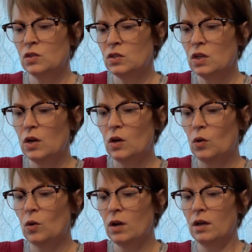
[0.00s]

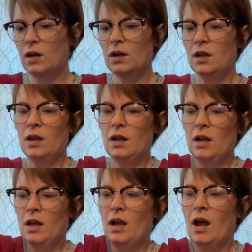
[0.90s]
So
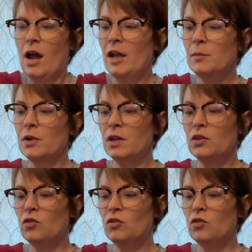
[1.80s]
I am gonna